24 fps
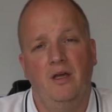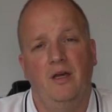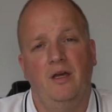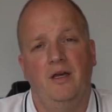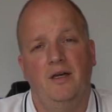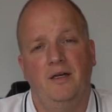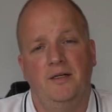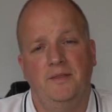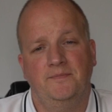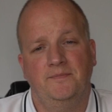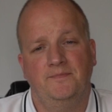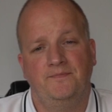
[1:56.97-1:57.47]

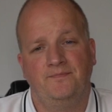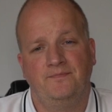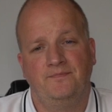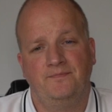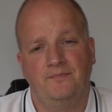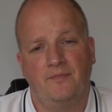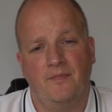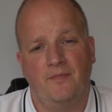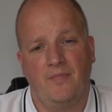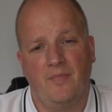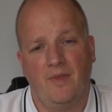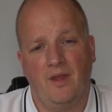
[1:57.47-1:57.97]

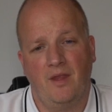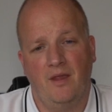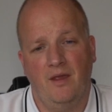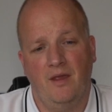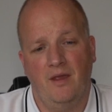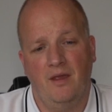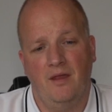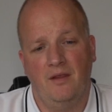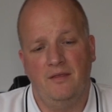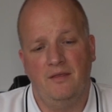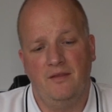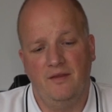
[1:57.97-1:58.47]

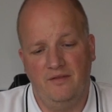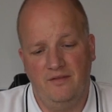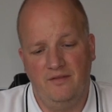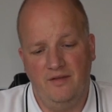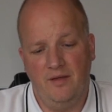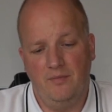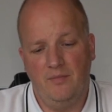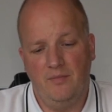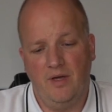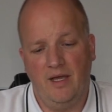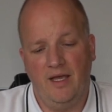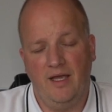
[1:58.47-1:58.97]
the
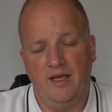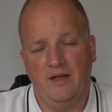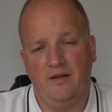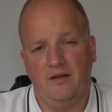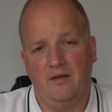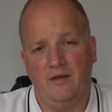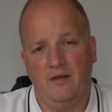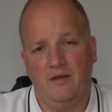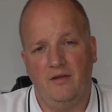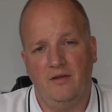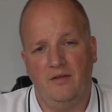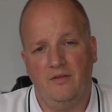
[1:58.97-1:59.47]
Sigma had